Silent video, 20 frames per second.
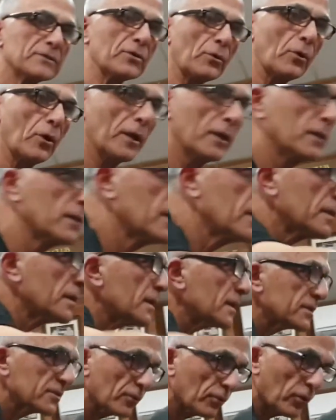it's all
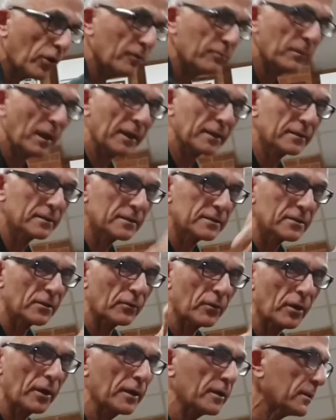right, mate, it's all
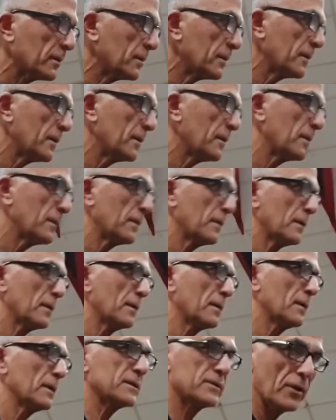right.
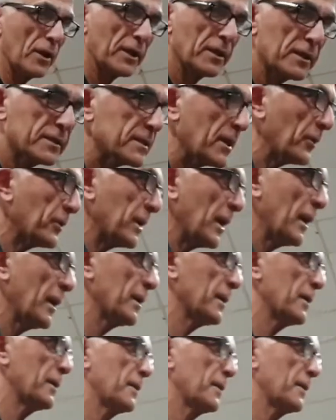It's okay.